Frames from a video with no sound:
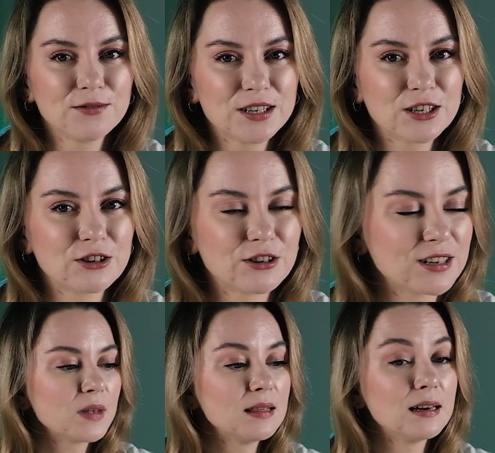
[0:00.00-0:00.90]

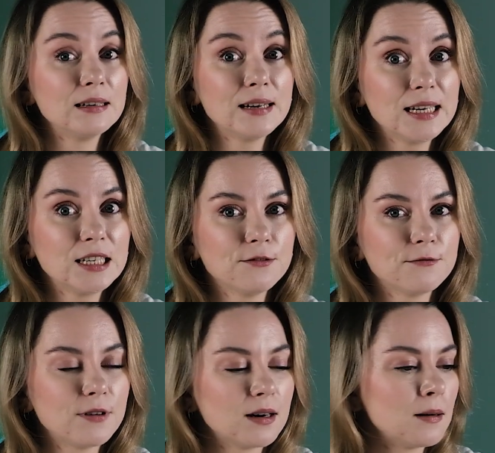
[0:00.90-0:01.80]
visitors in their
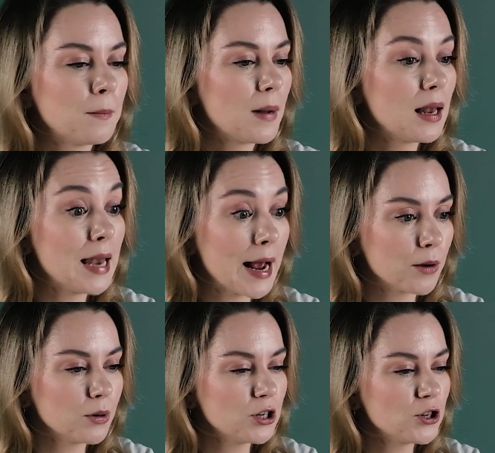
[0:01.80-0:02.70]
native uh,
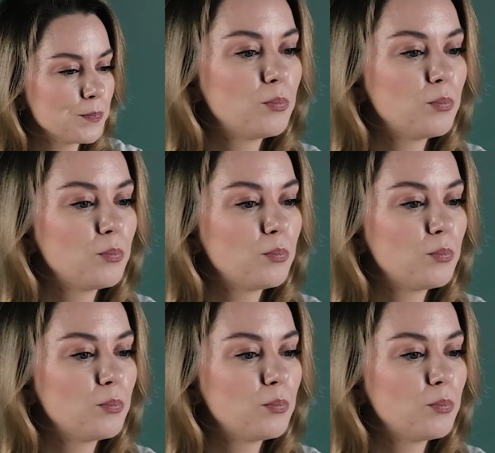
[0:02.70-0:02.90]
language.